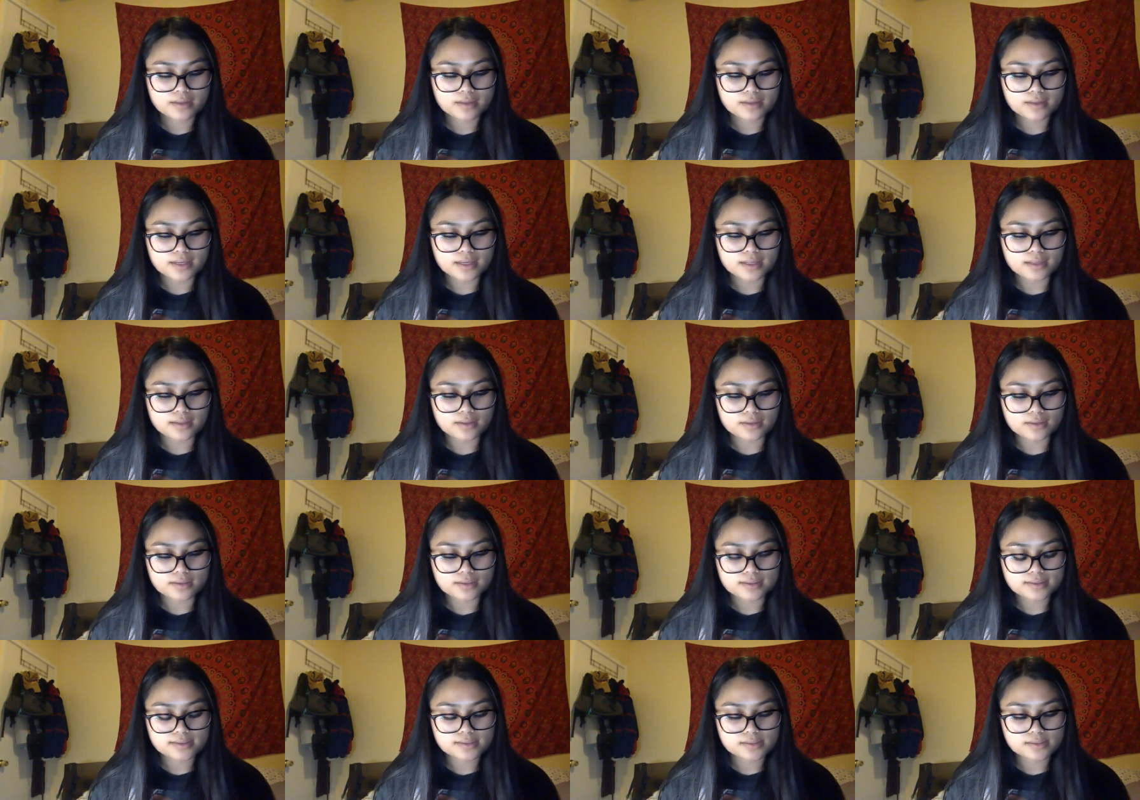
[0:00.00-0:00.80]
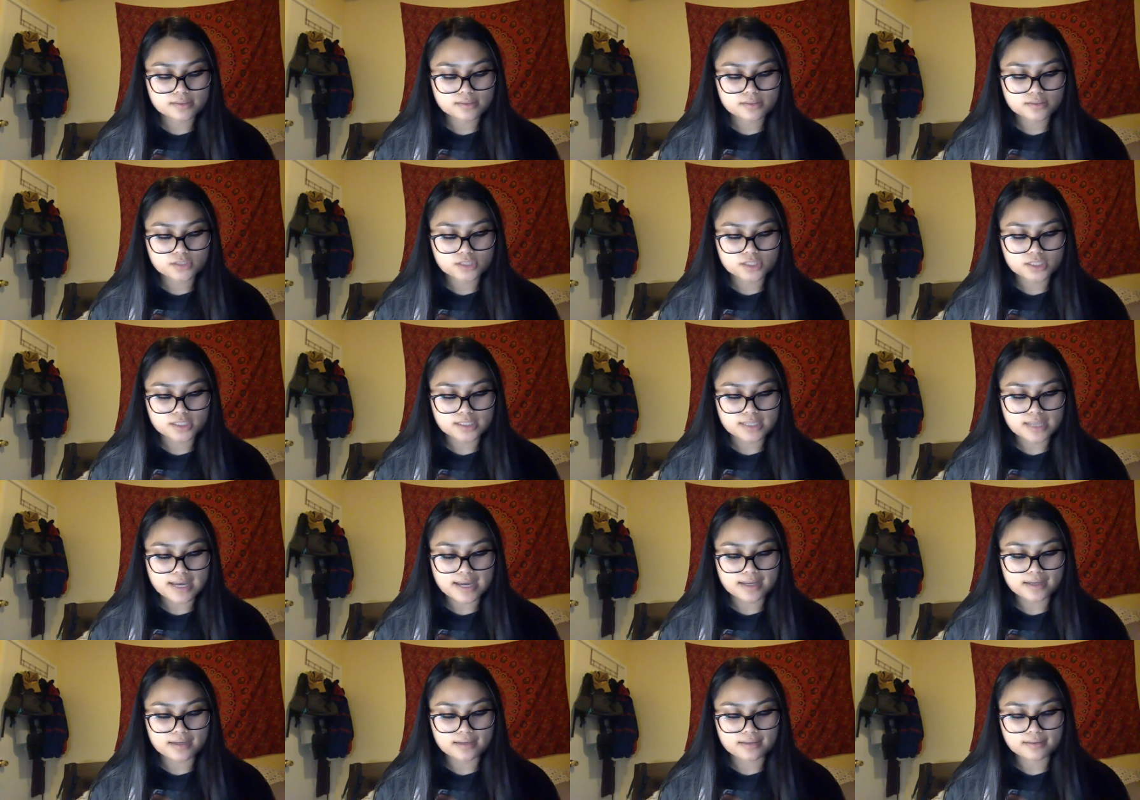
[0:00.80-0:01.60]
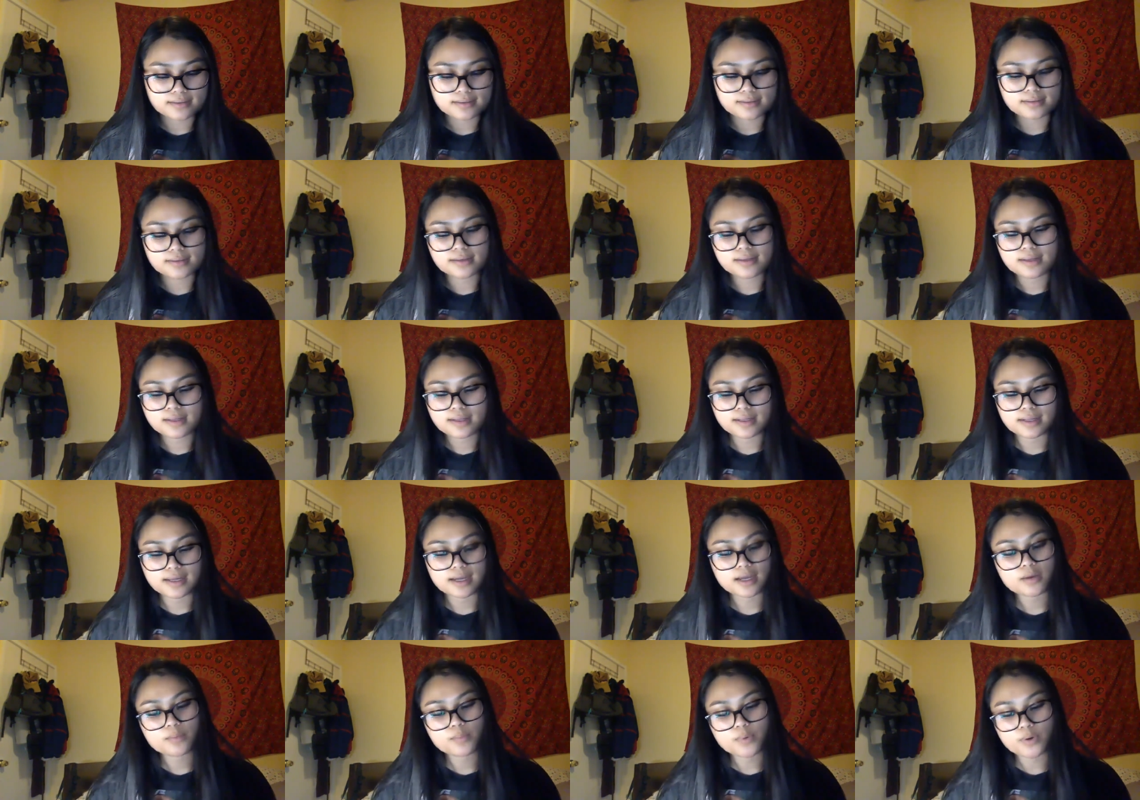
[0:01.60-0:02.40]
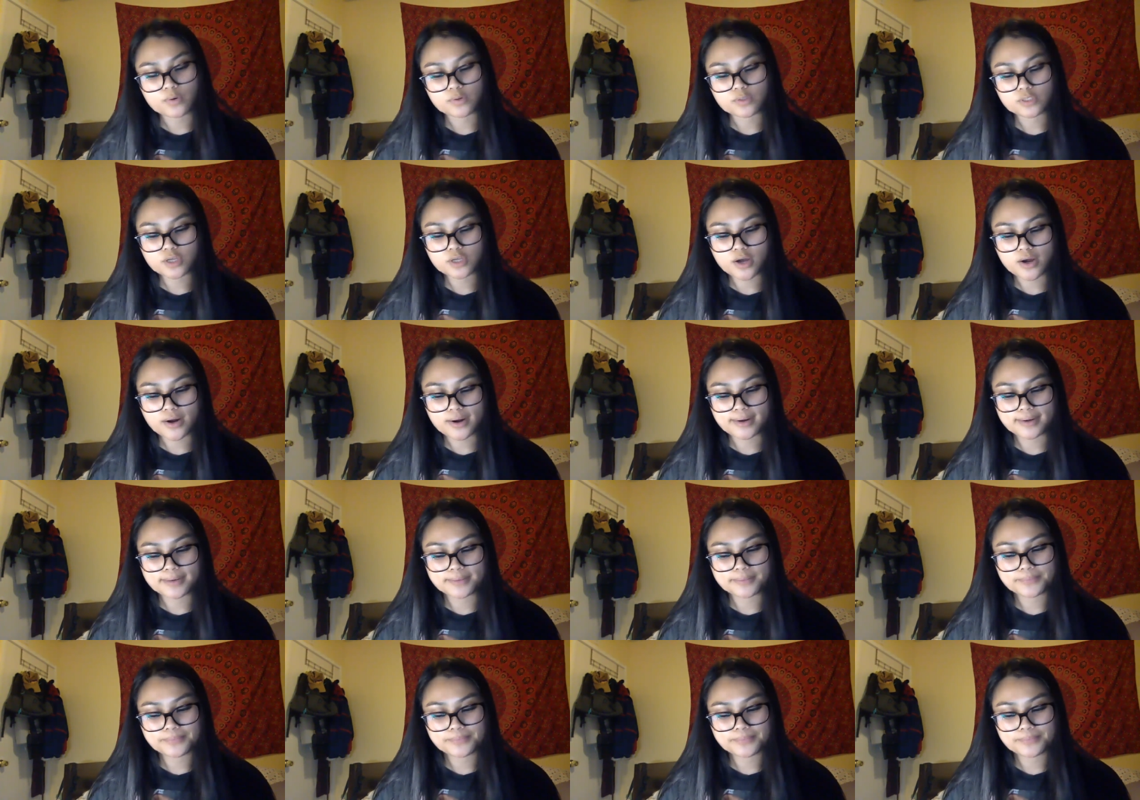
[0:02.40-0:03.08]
It looks, she said, like a postcard.